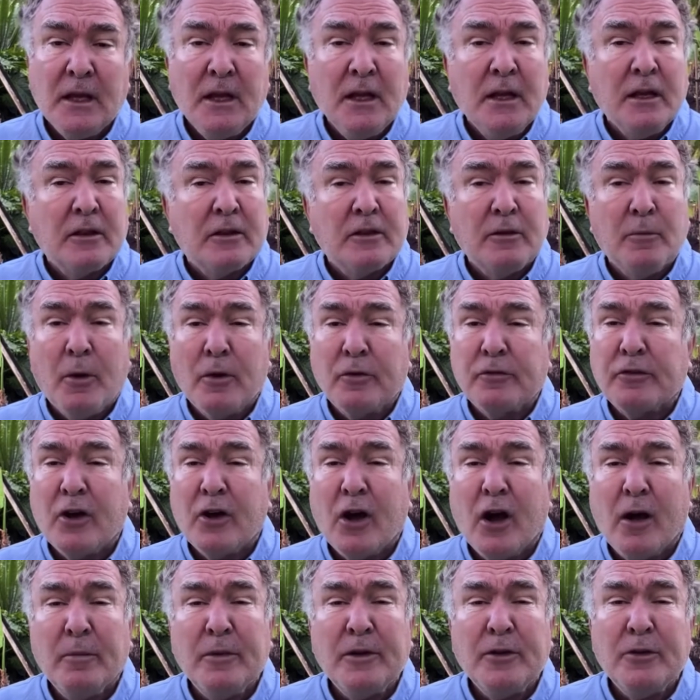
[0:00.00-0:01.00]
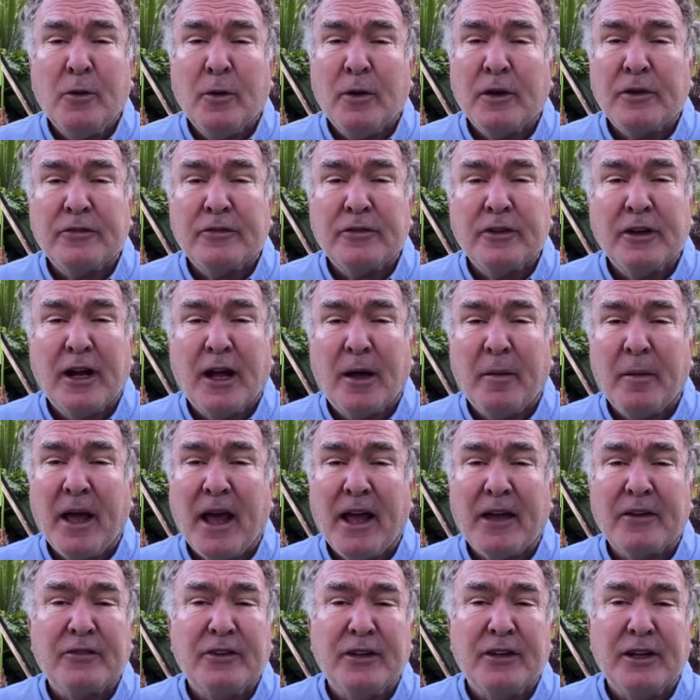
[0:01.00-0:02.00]
The most common question I'm
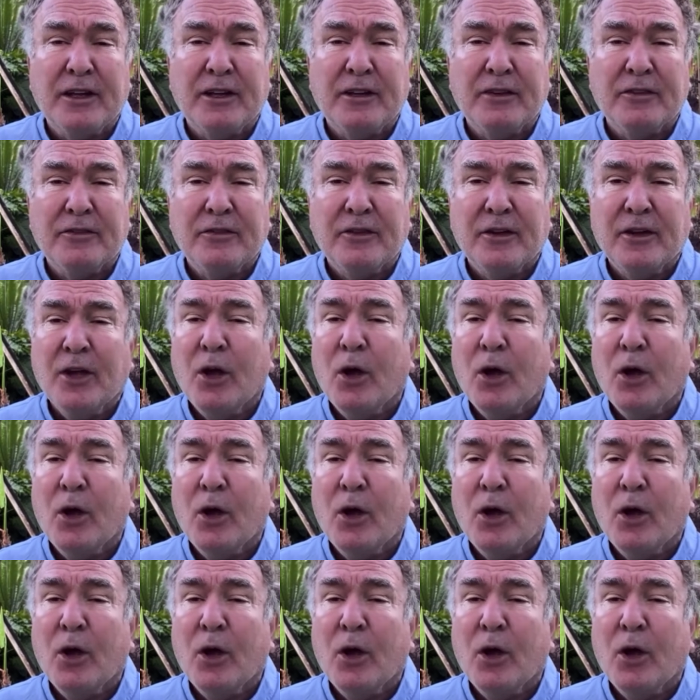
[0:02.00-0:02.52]
asked is,